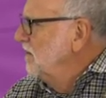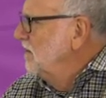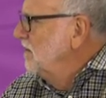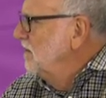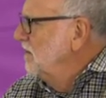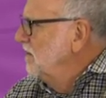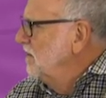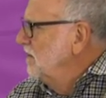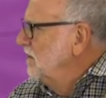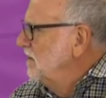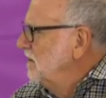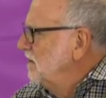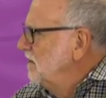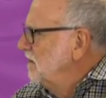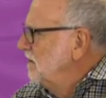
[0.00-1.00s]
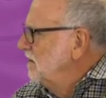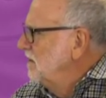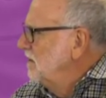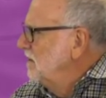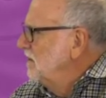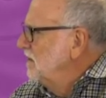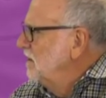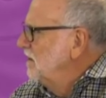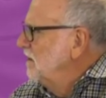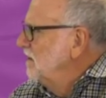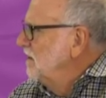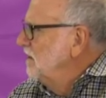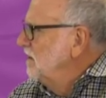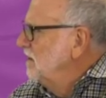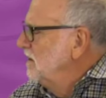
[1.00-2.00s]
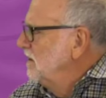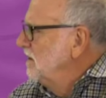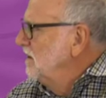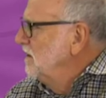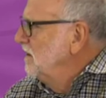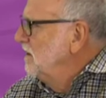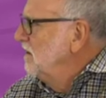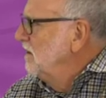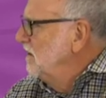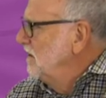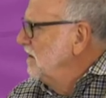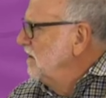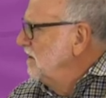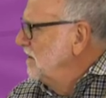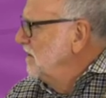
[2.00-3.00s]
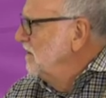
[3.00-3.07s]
The person shown says nothing.